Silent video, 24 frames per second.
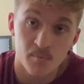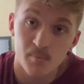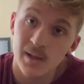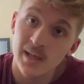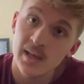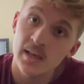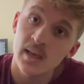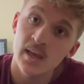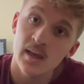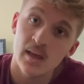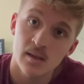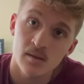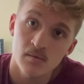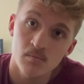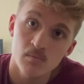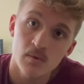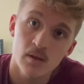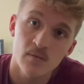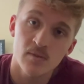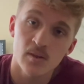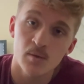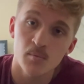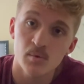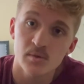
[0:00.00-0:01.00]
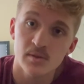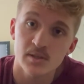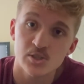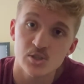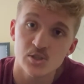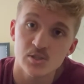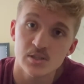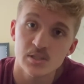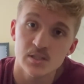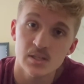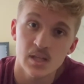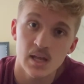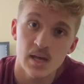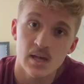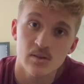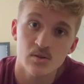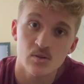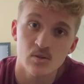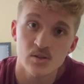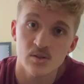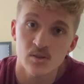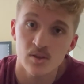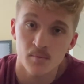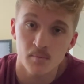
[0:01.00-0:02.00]
but I can if someone's interested in that.
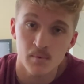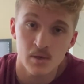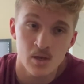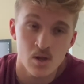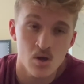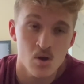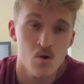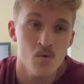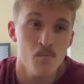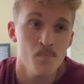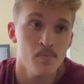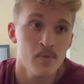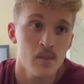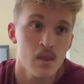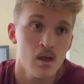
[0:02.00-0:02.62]
So just let me know.